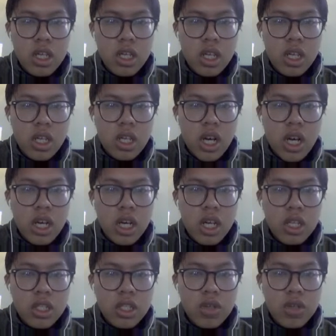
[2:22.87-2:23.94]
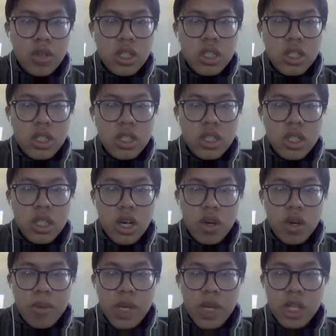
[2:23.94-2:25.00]
the trending situation, the
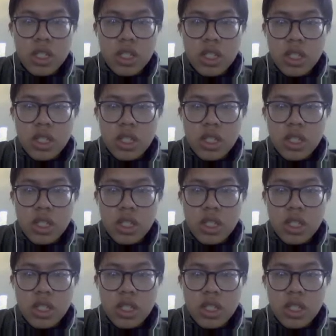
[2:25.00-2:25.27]
recommendation,